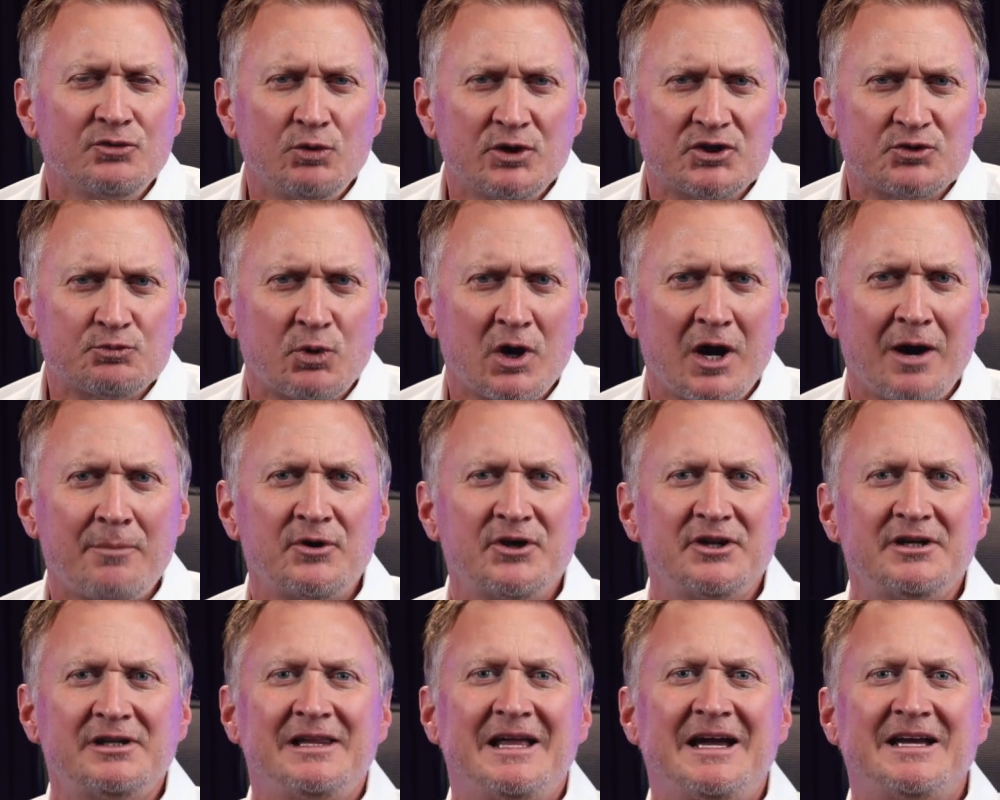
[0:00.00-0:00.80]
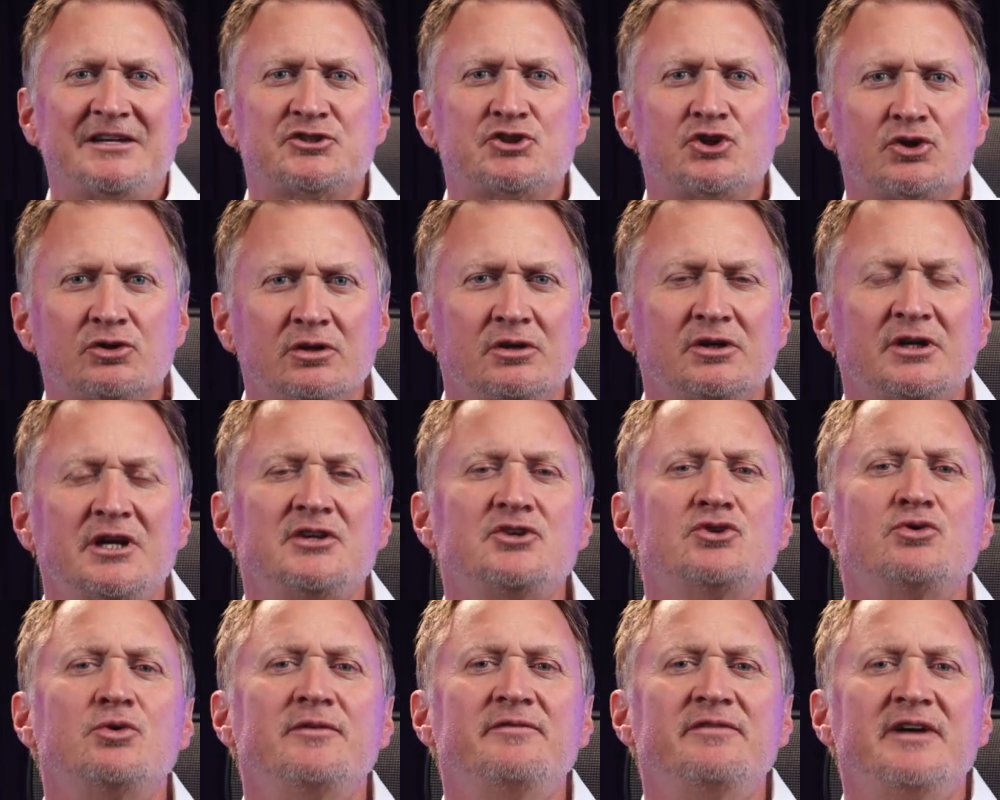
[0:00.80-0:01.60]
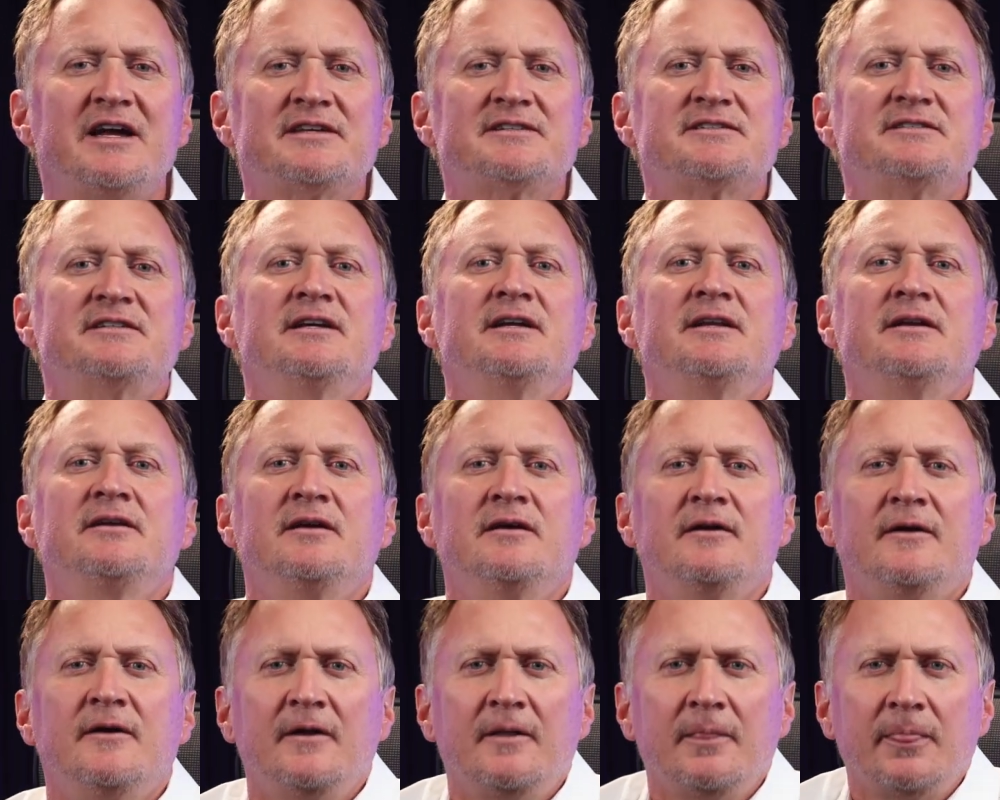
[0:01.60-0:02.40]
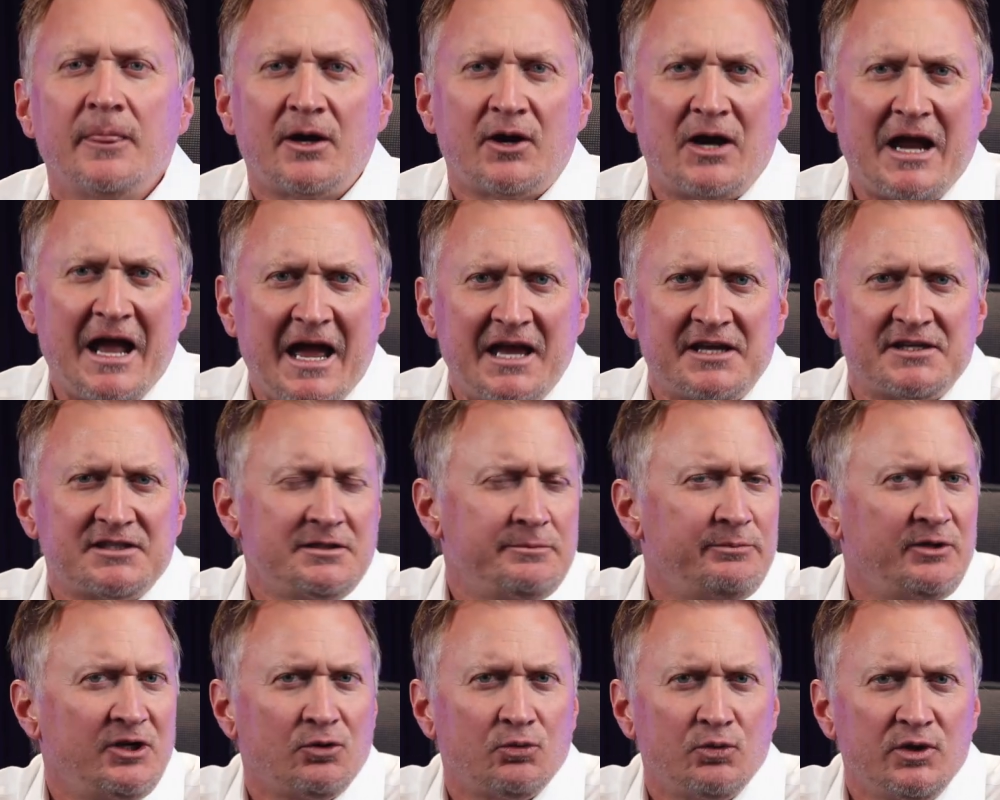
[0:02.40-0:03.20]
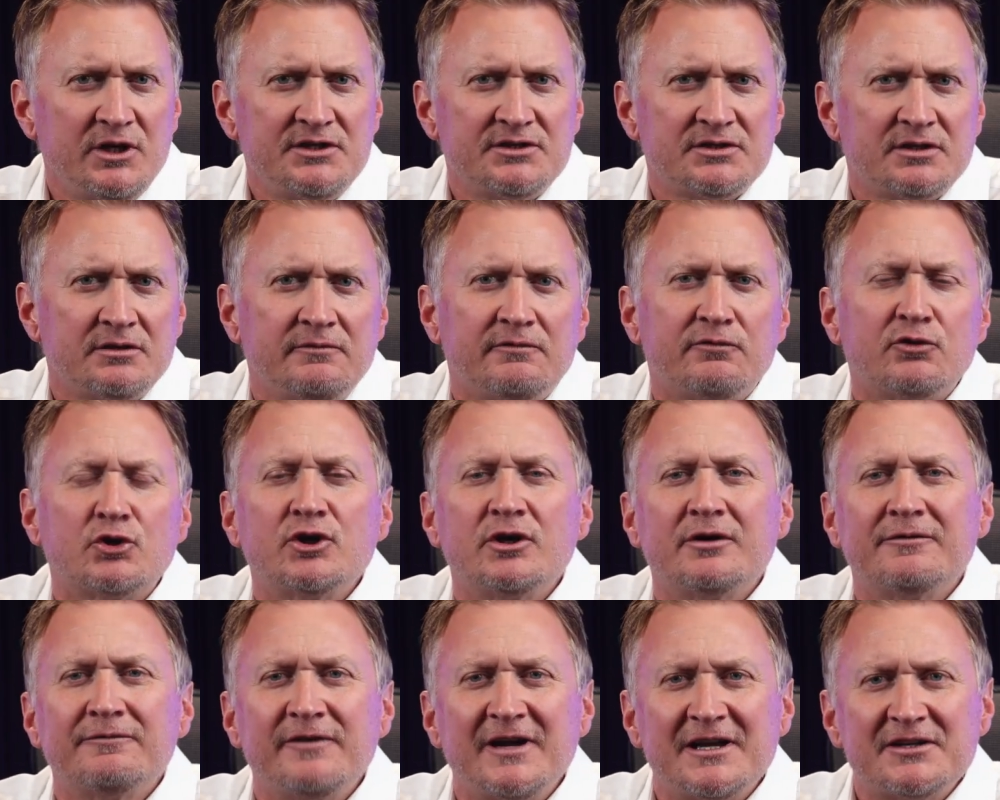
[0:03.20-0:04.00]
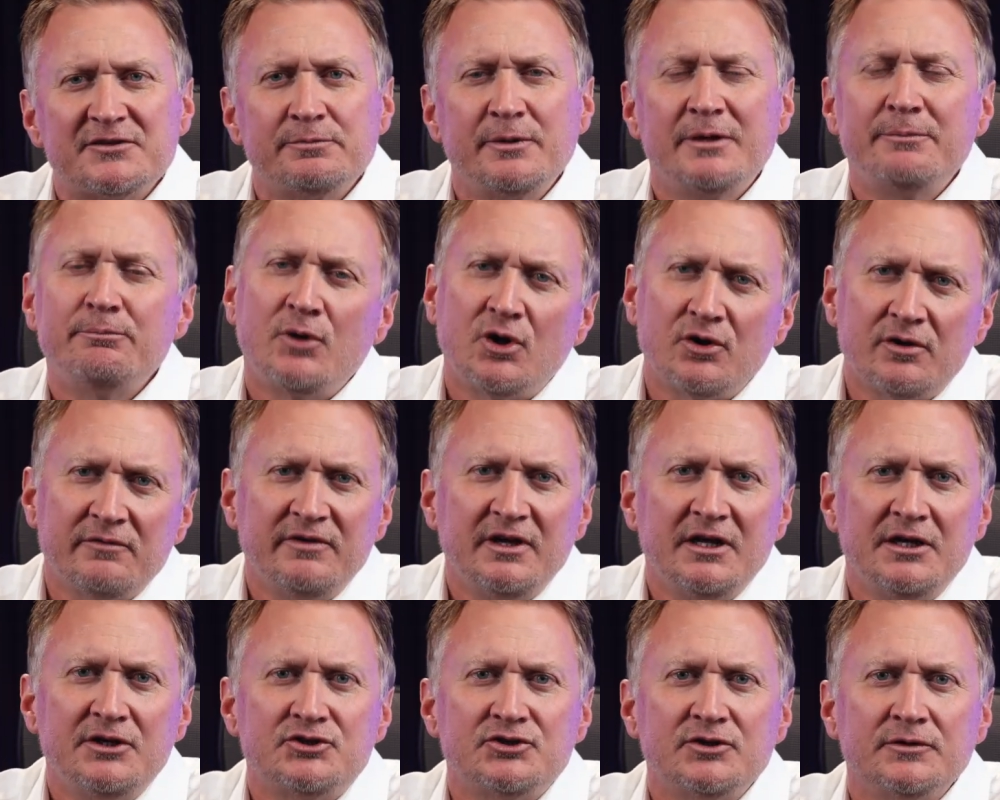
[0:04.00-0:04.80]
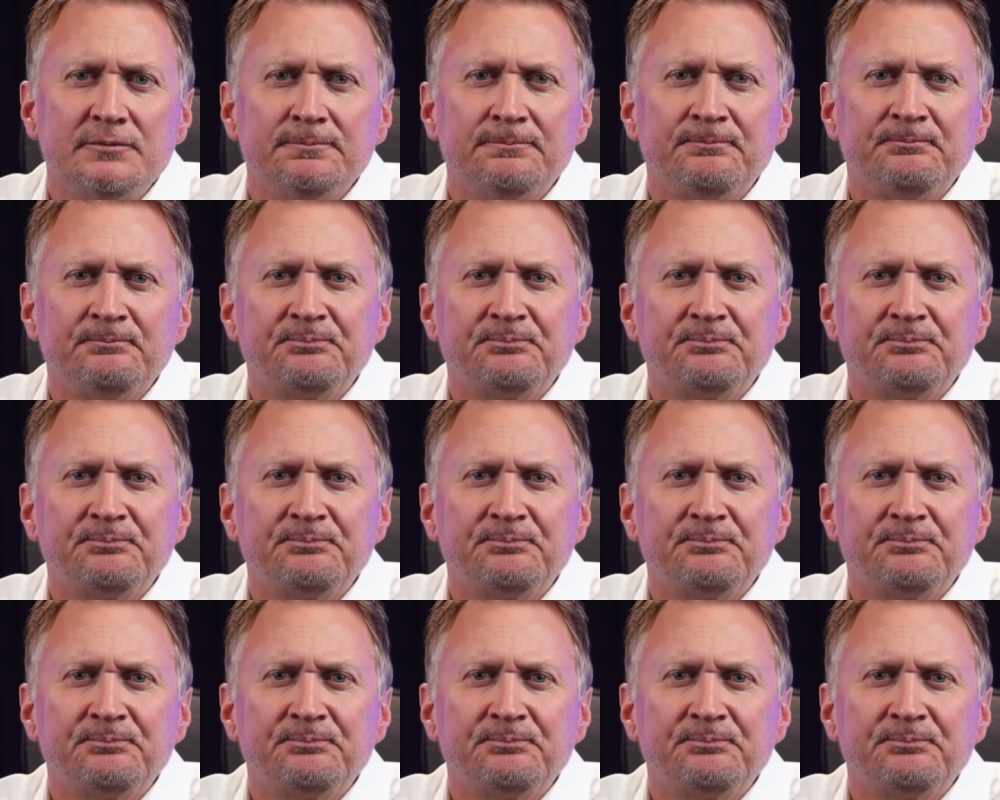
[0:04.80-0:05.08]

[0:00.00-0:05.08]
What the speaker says: of which property class you're looking to invest in, there has to be a reason for your investment motivation.